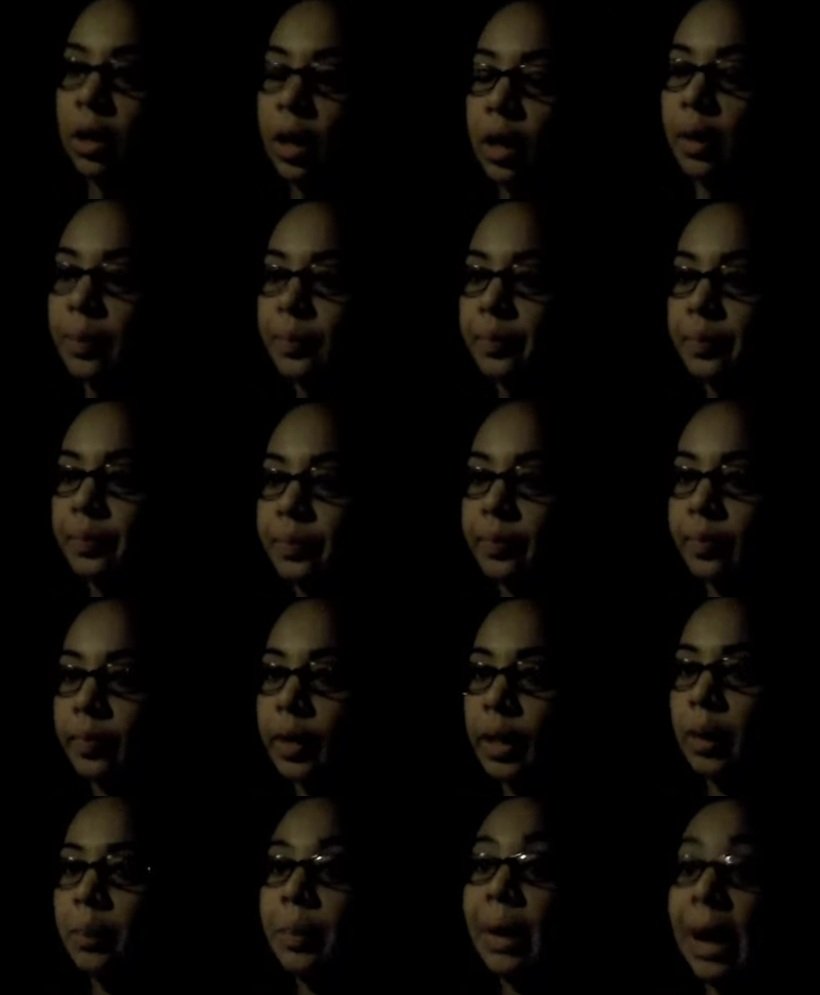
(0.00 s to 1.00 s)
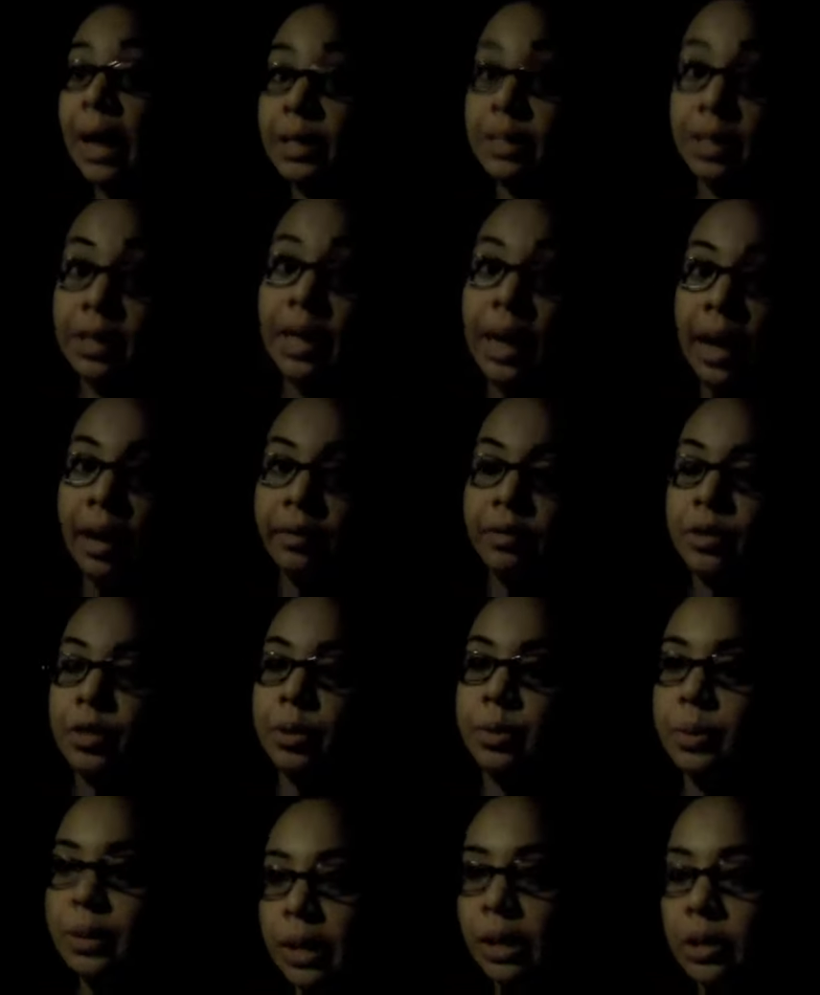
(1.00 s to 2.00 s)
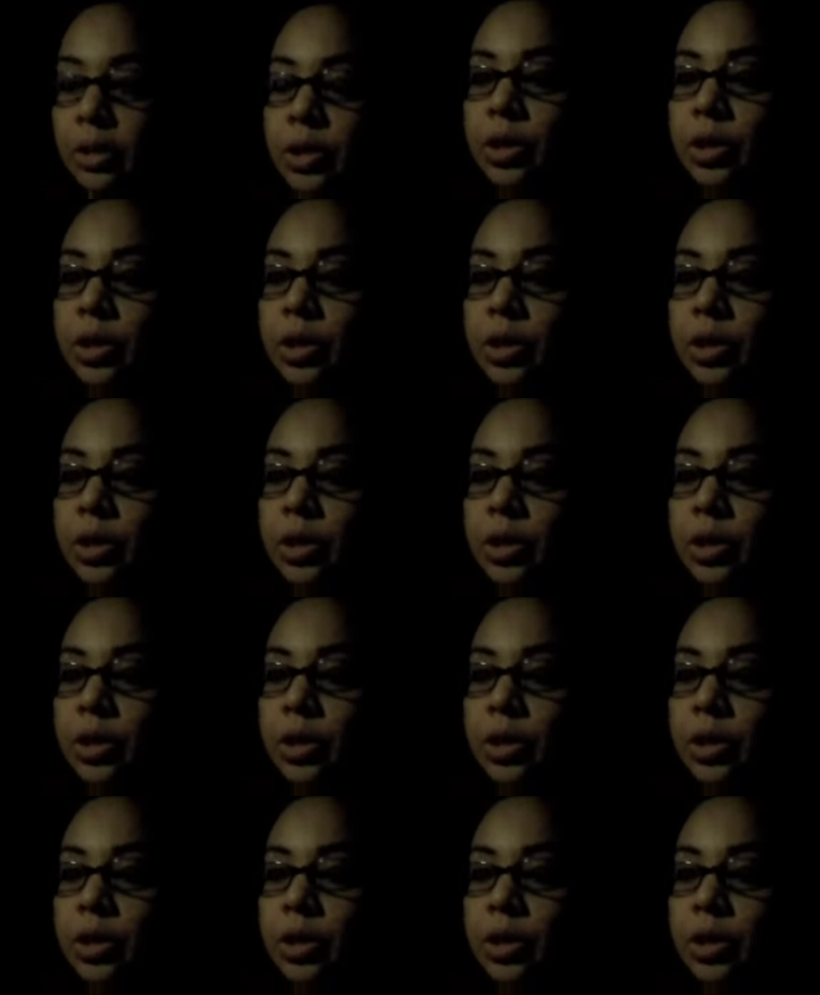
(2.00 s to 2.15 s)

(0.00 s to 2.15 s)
um, but I did have to use it.